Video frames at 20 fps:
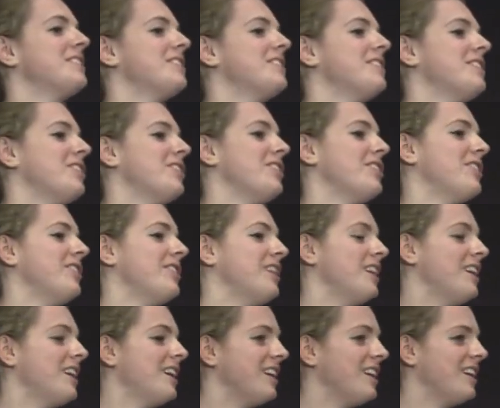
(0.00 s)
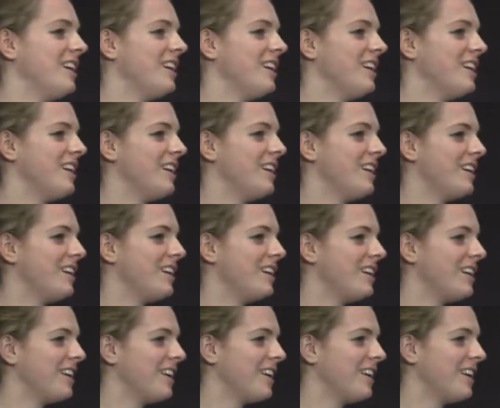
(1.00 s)
Do you have any suggestions for
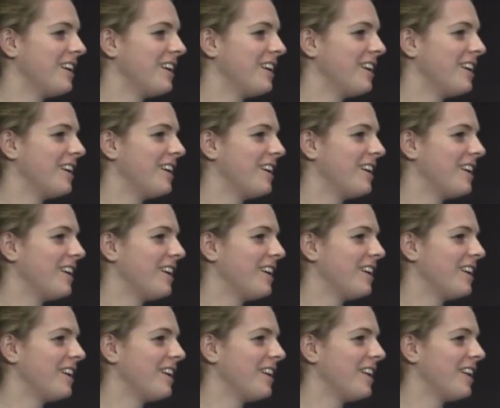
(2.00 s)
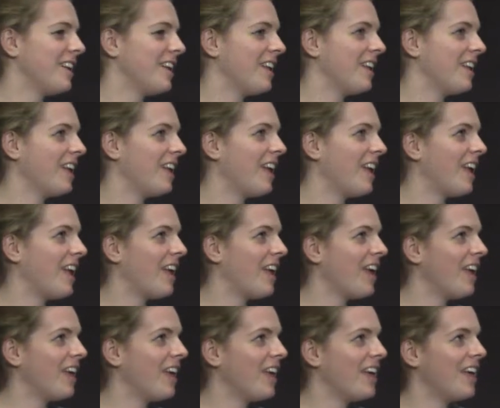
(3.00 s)
people who want to get started on lock
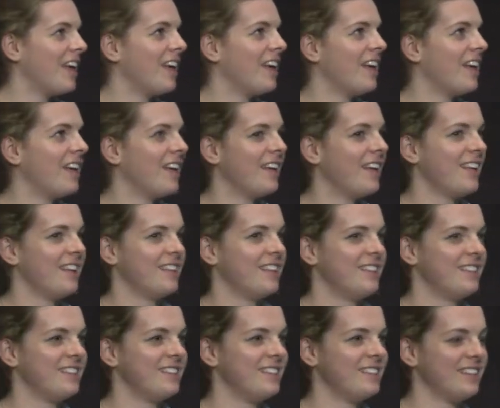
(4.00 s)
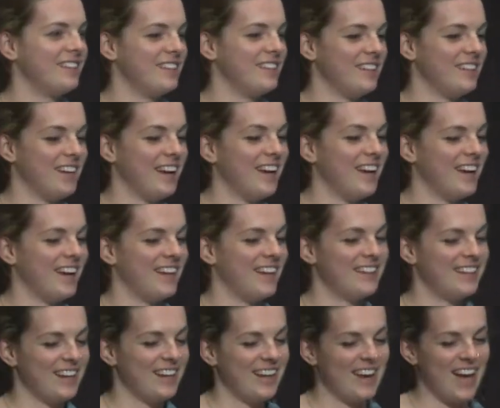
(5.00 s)
picking is what I was getting at. Yeah.
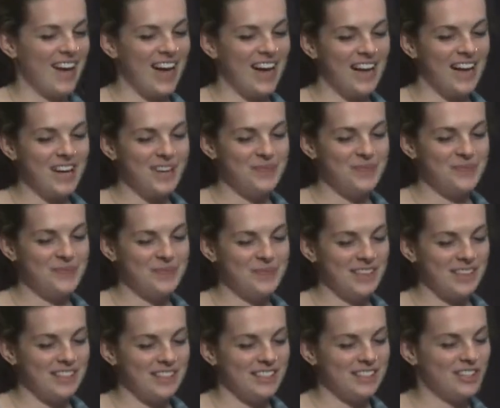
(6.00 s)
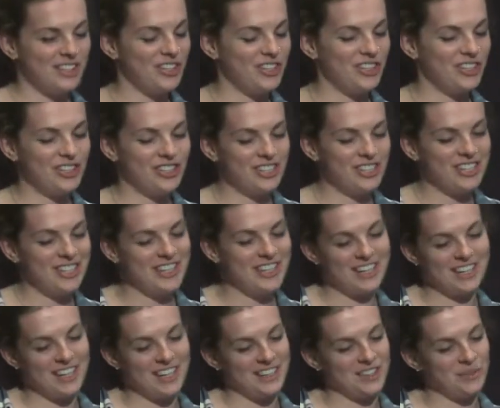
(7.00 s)
Um, so usually,
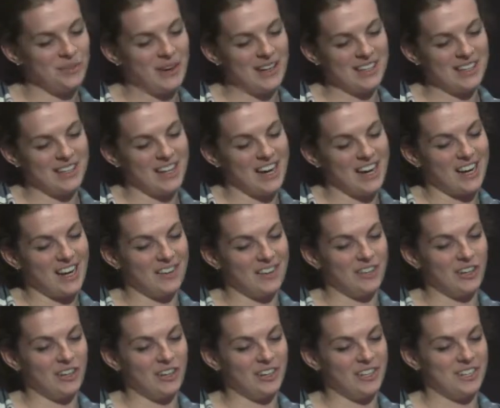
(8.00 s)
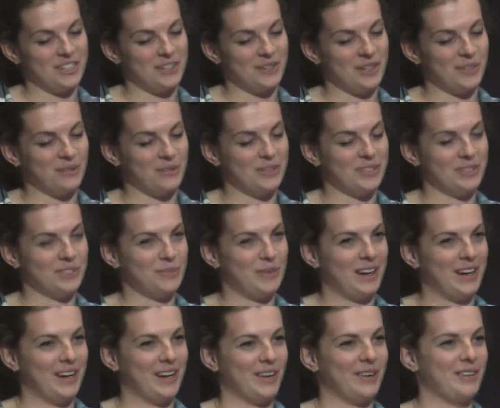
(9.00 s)
like, the way that I kind of got into it was
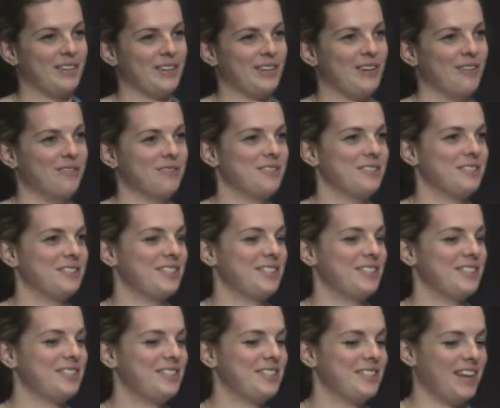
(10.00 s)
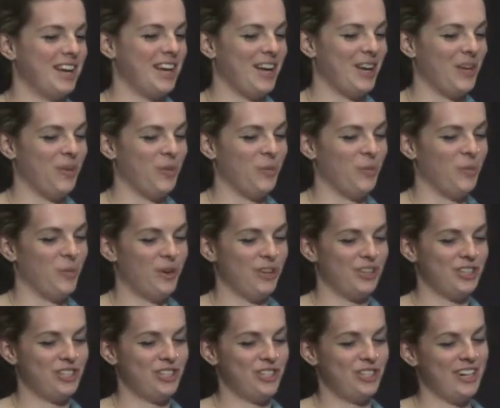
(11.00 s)
by going to conferences, uh,
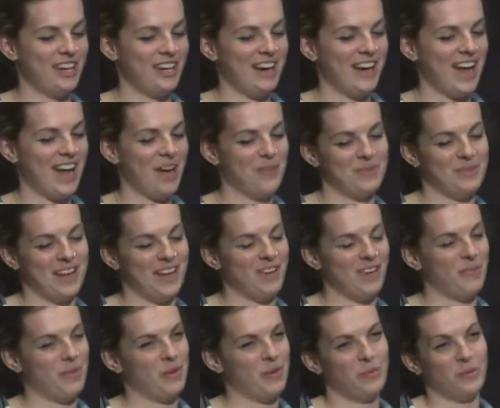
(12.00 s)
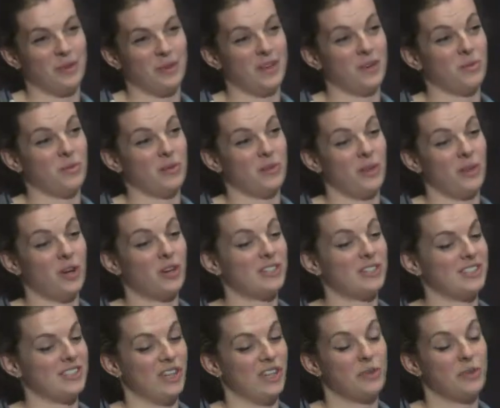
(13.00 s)
which happened to have people there with
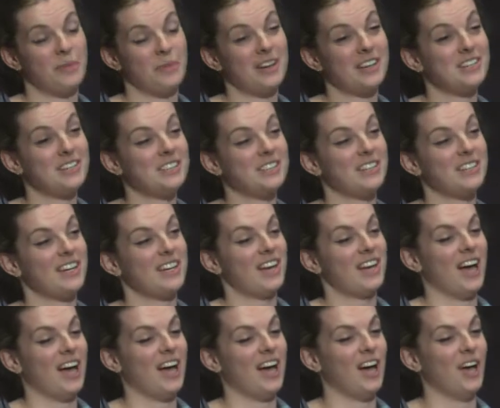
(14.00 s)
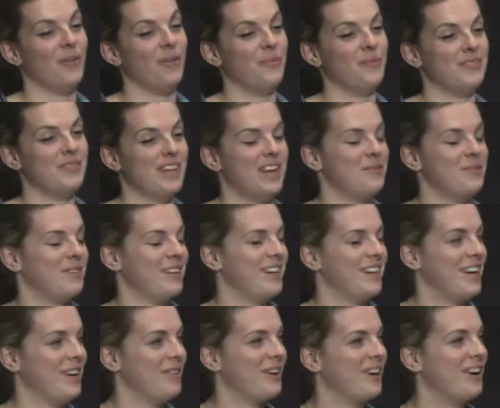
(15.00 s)
locks and lockpicks, um, namely
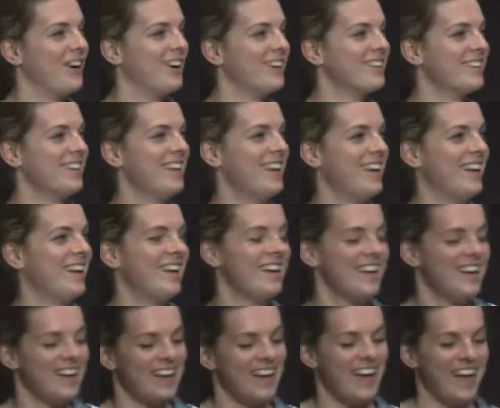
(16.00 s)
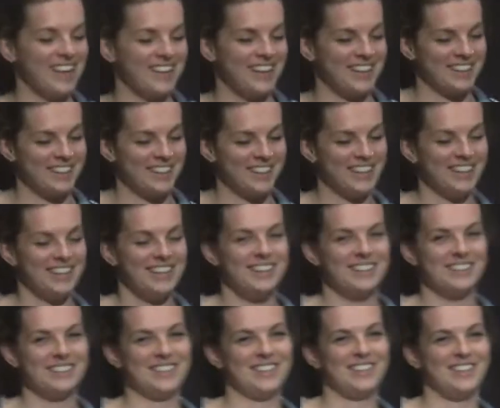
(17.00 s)
KiwiCon and other
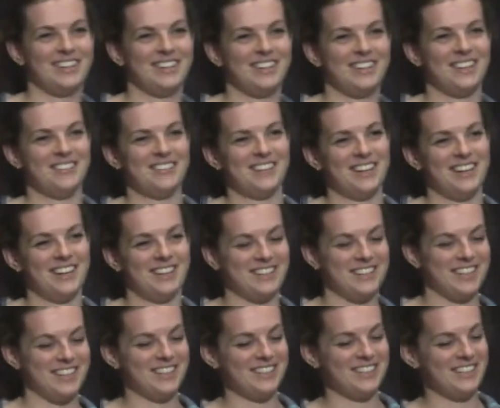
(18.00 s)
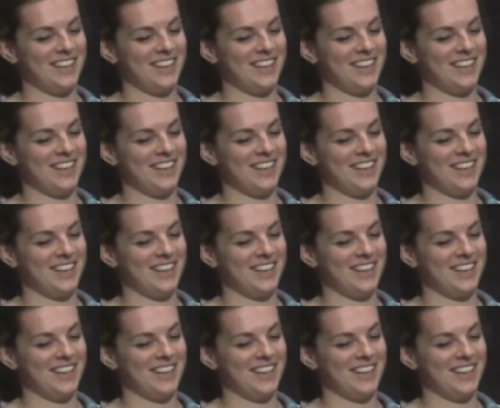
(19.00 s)
security-related things.